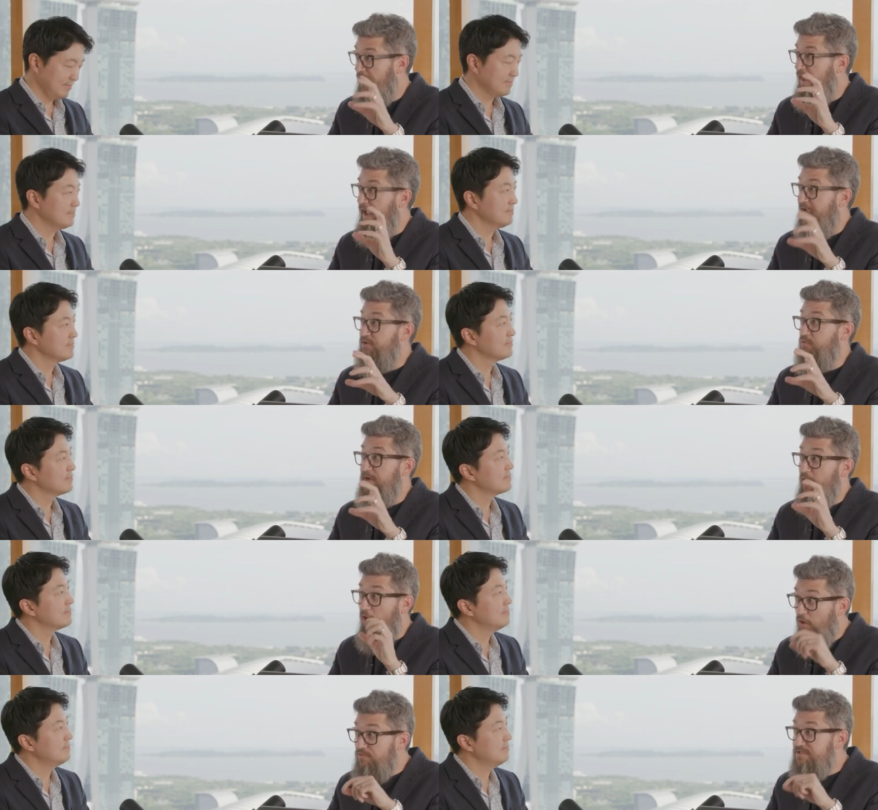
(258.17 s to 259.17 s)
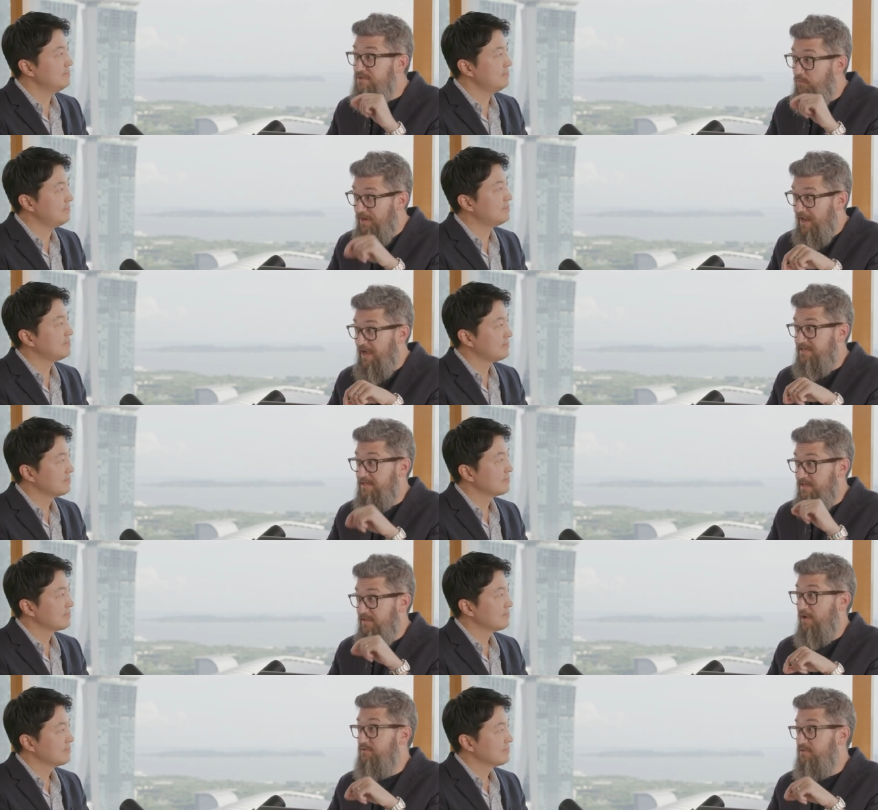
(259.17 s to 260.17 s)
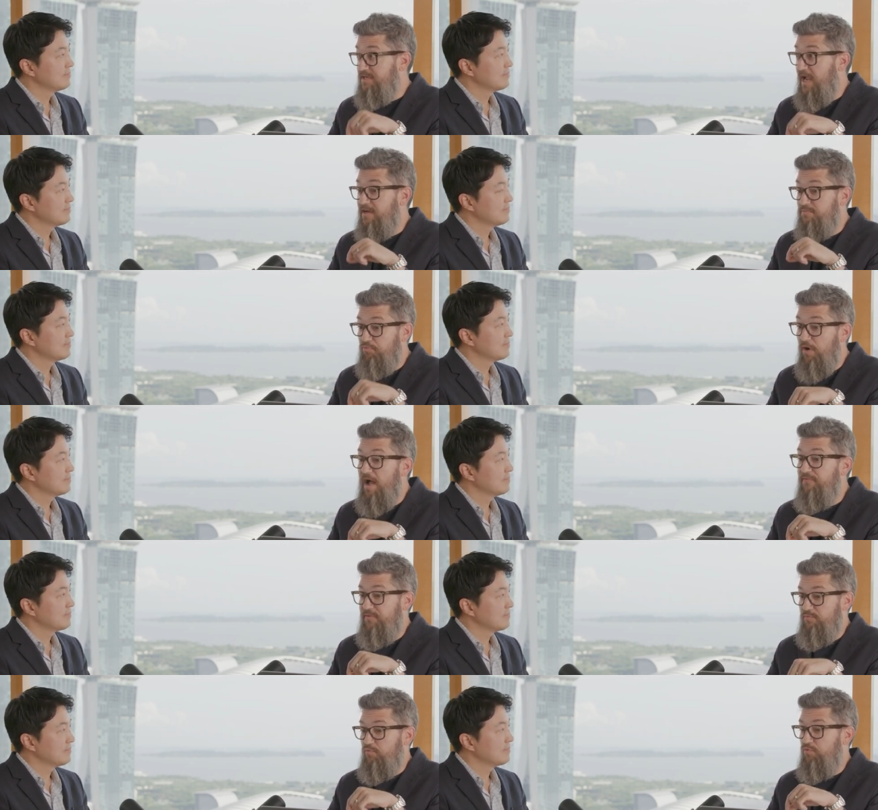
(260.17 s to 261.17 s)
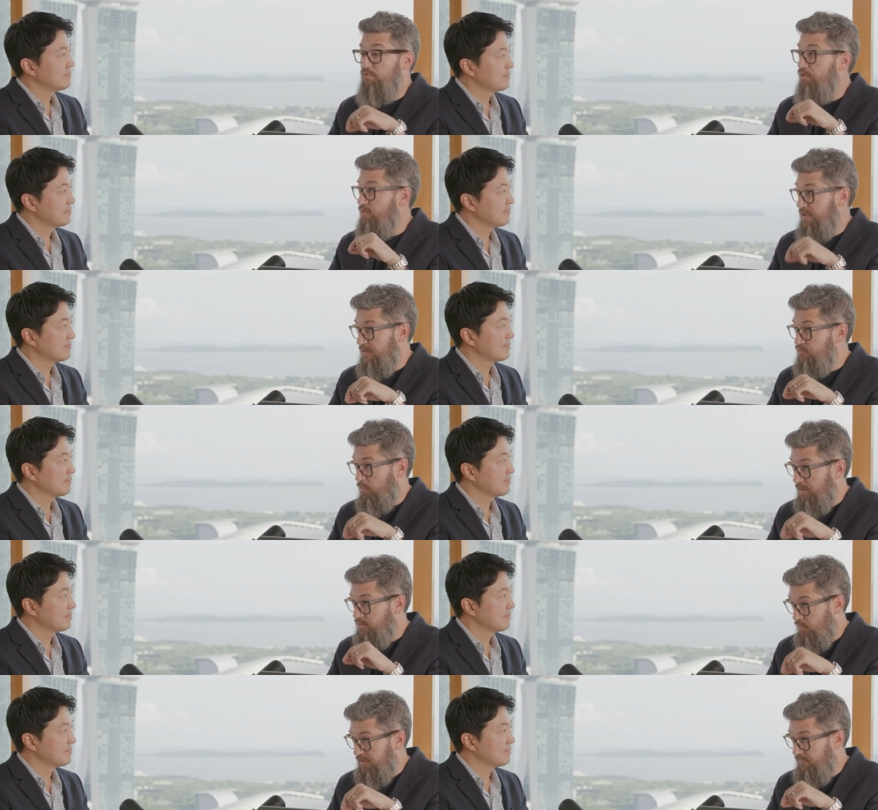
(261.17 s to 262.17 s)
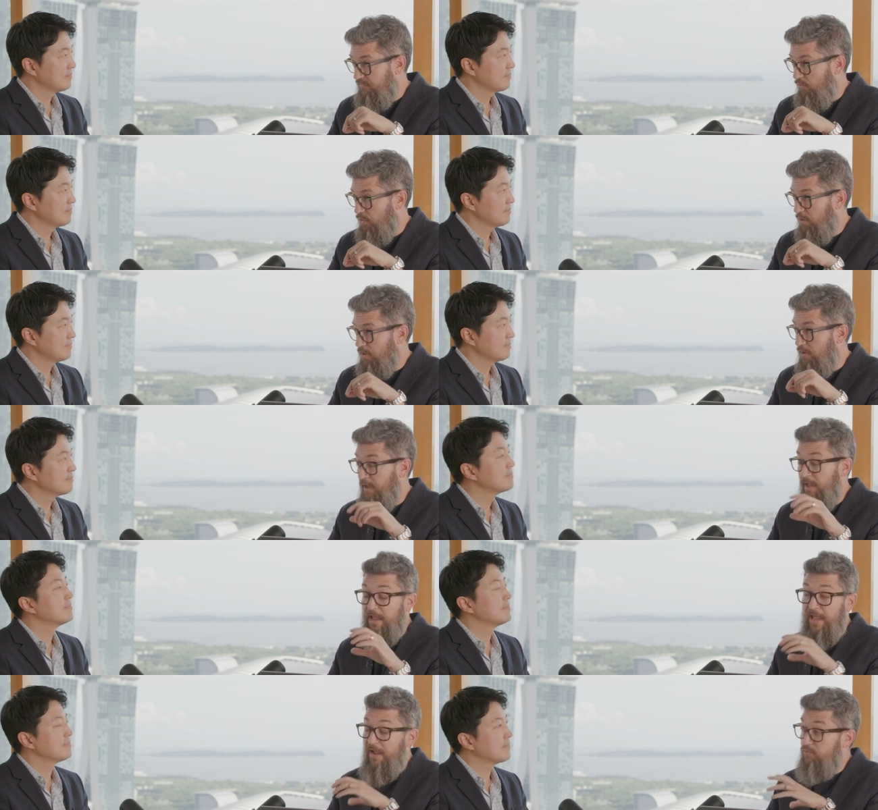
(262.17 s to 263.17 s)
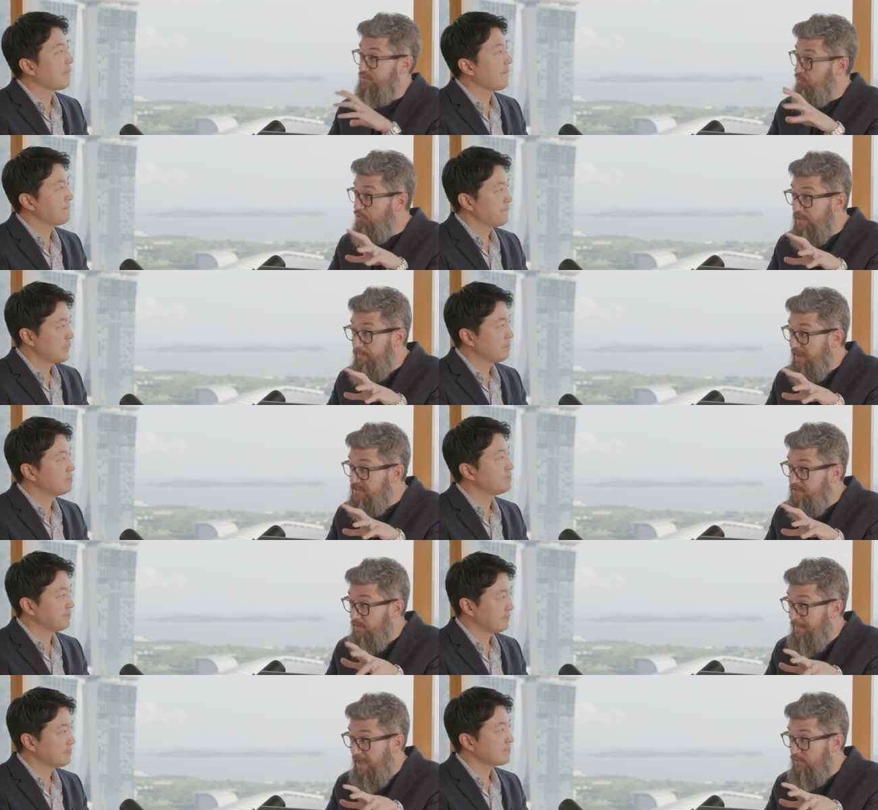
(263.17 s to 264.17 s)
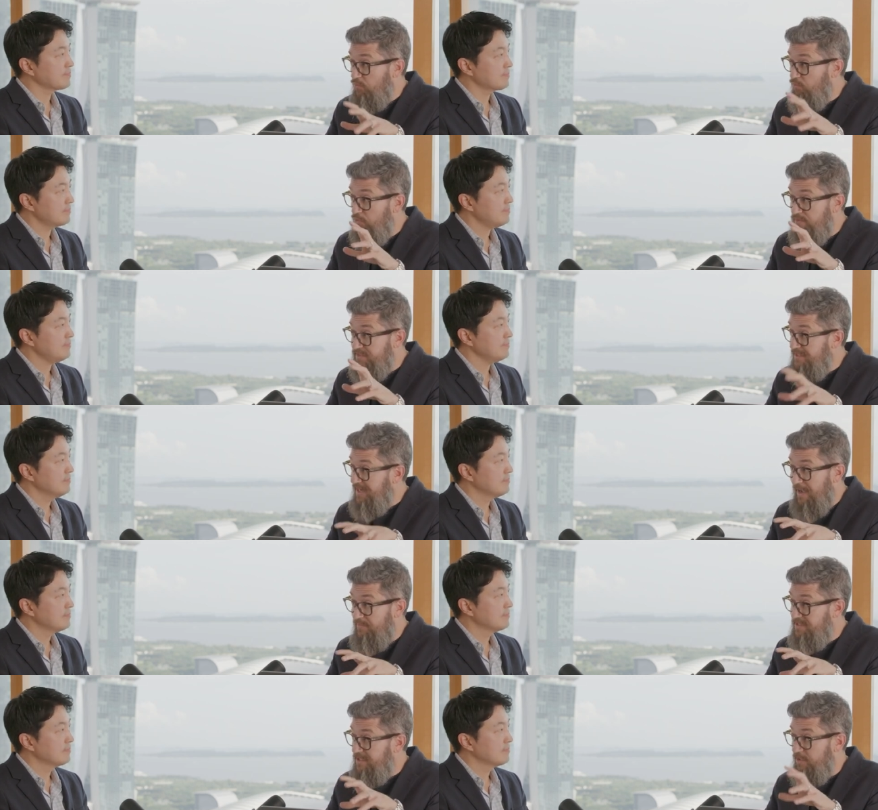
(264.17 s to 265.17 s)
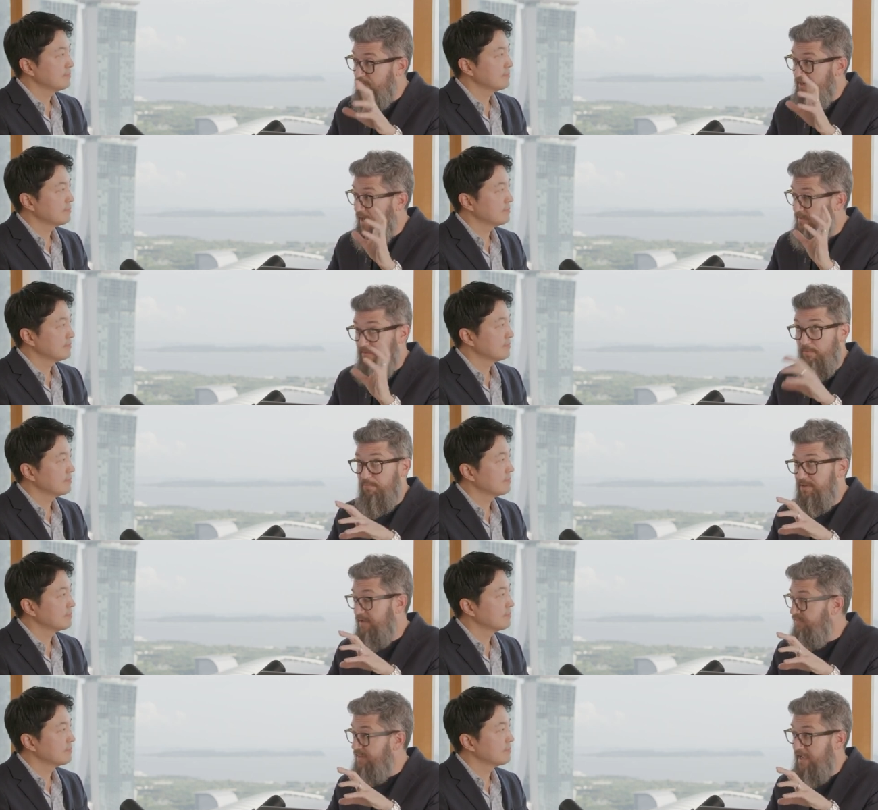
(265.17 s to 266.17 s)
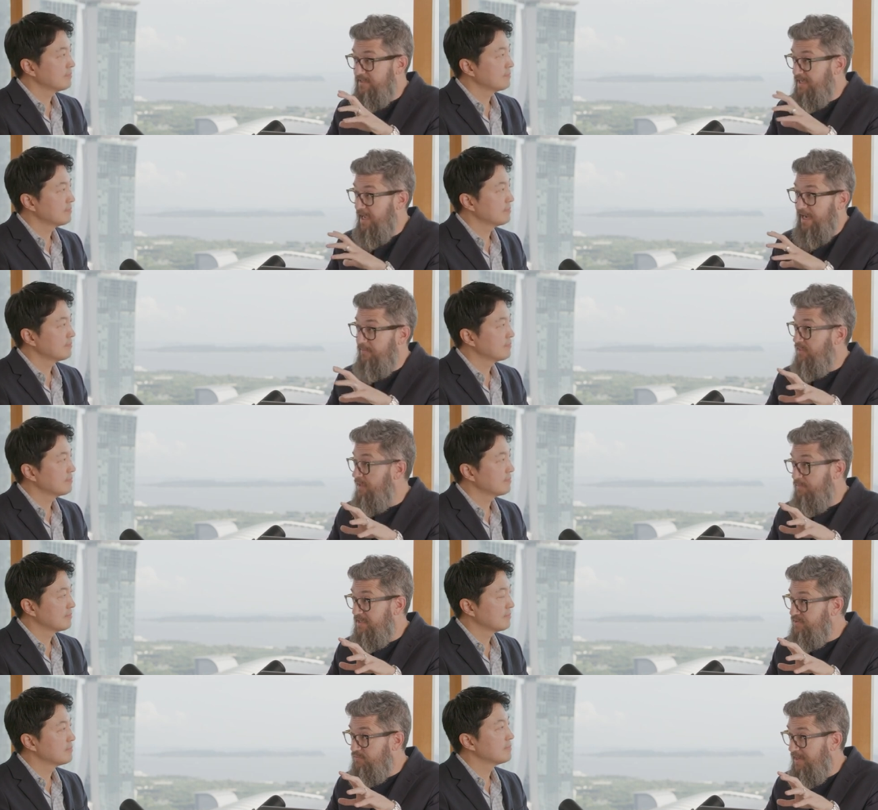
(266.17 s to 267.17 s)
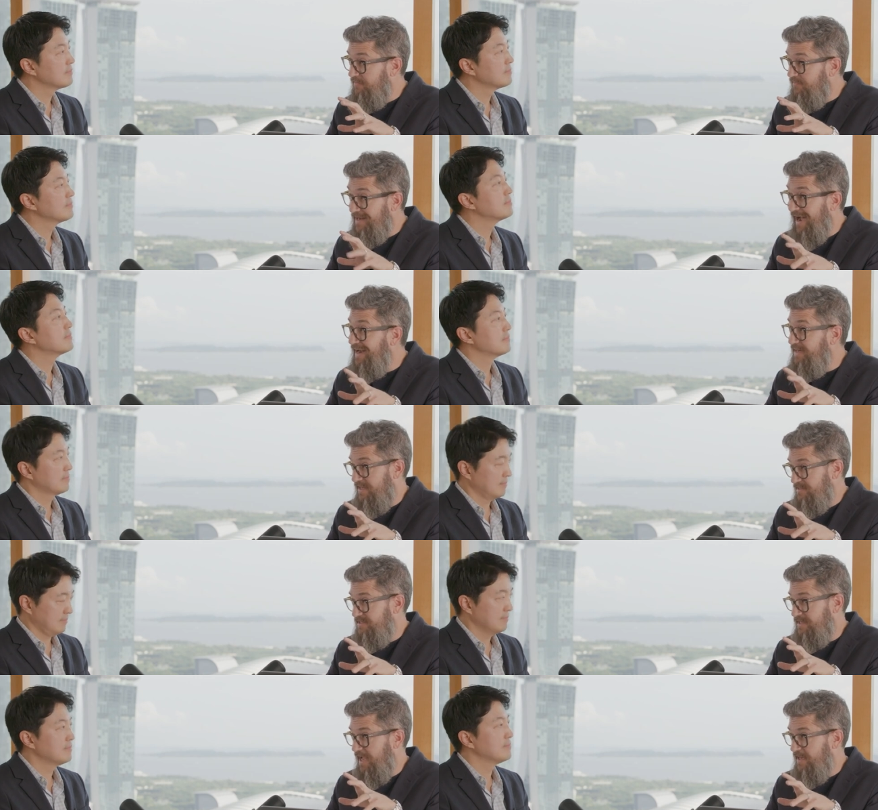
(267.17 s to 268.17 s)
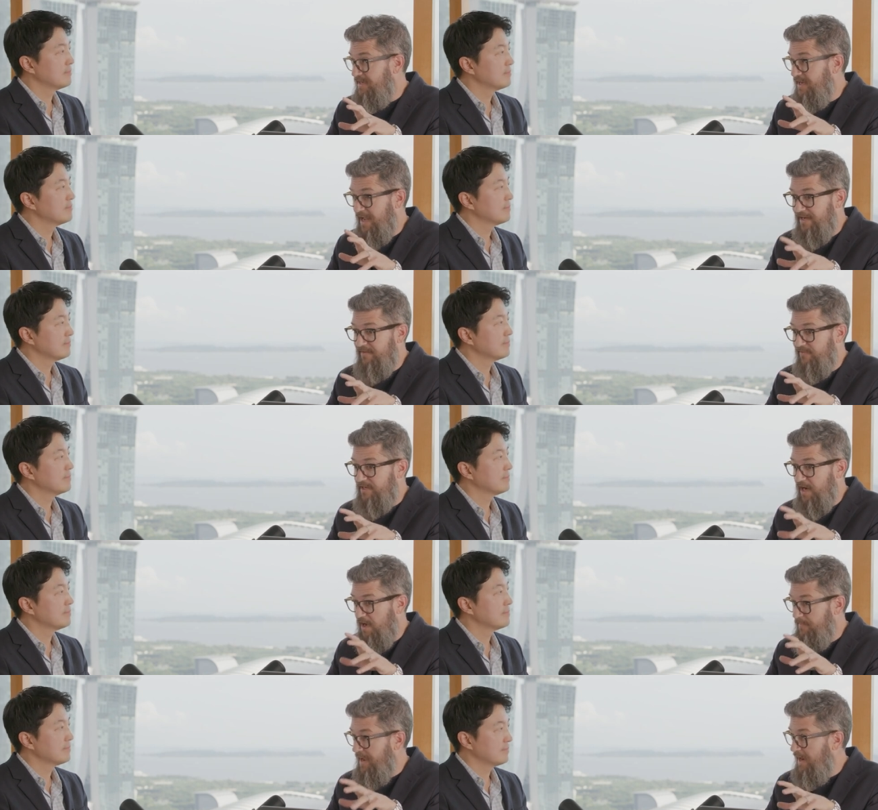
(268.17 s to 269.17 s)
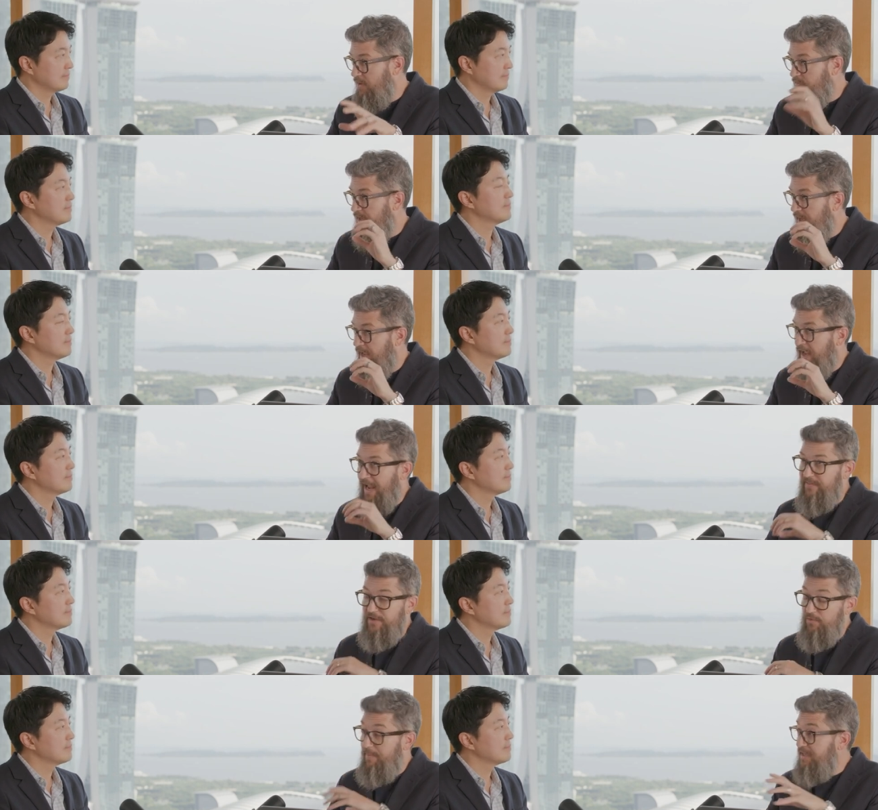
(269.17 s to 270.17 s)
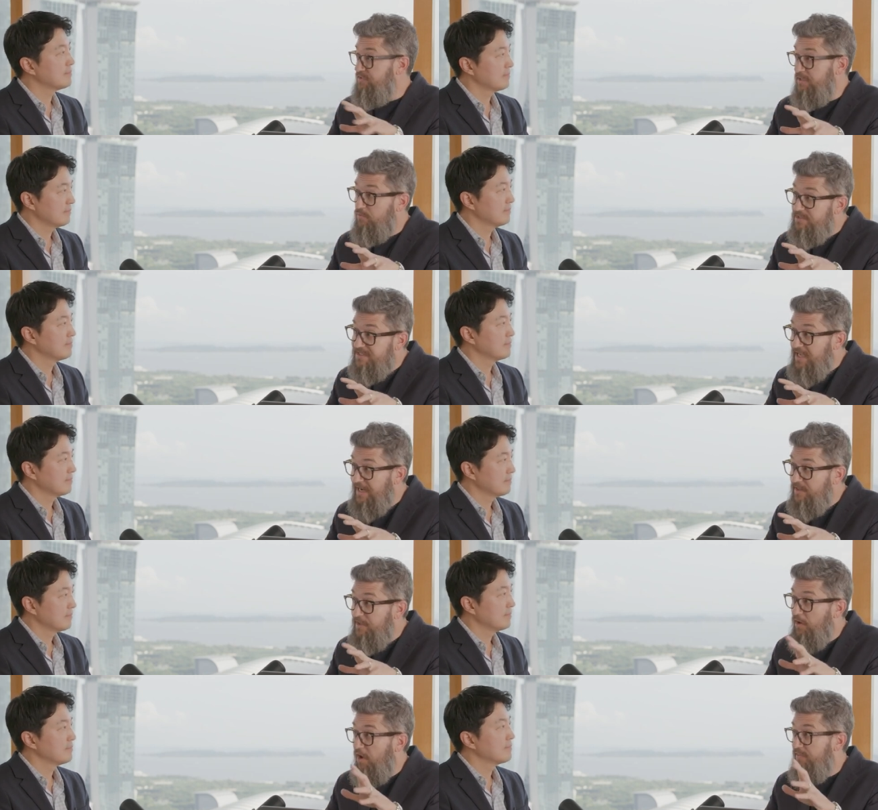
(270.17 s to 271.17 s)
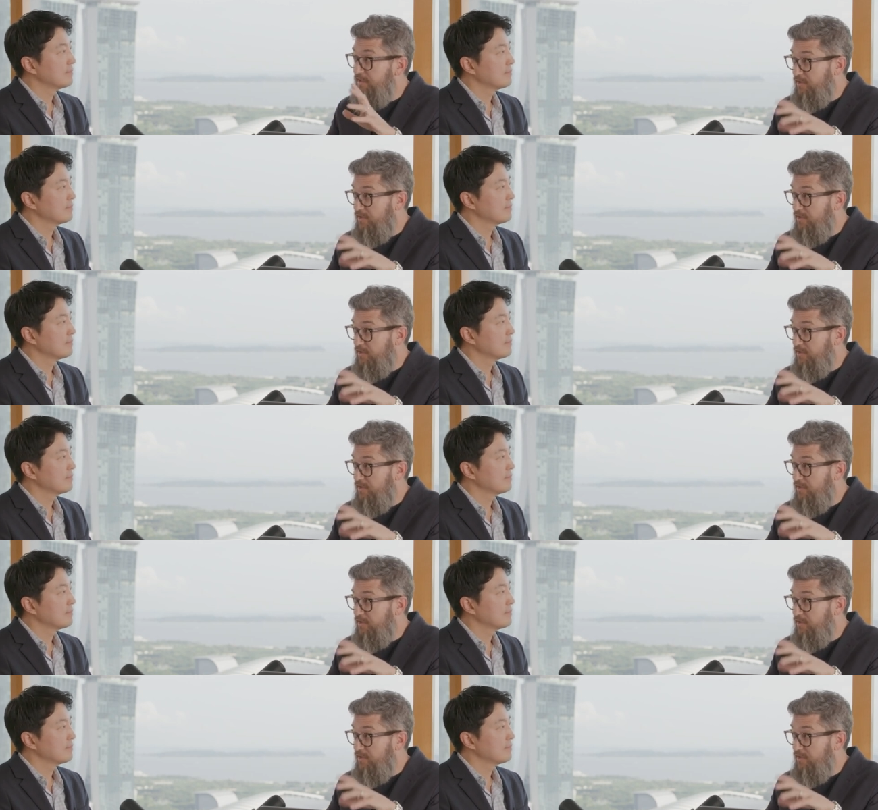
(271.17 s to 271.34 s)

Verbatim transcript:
Speaker 1: mm -hmm. and Korea also enacted the under tax profit rule in 2024. It was really based on the model rules and commentary. I don't believe at that time the administrative guidance had had even come out. And then you mentioned it was silent on the